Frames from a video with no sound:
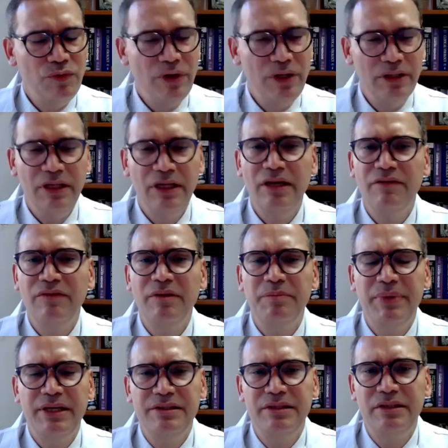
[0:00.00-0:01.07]
we will give the
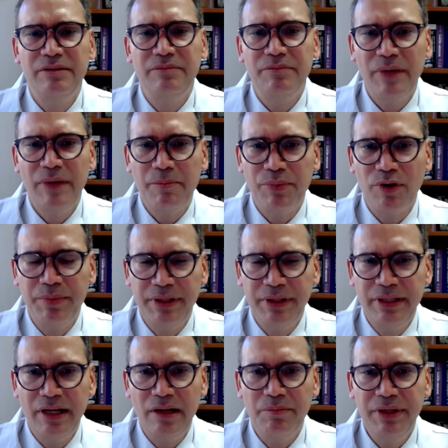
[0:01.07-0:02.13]
patient the appropriate
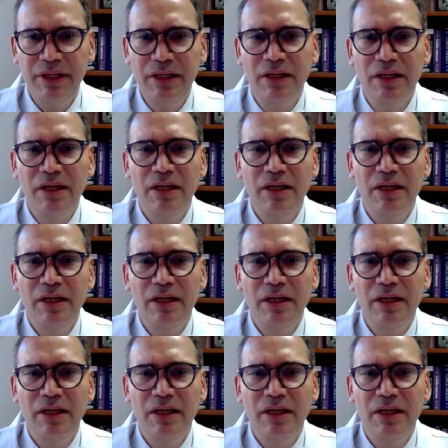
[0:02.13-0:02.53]
therapy.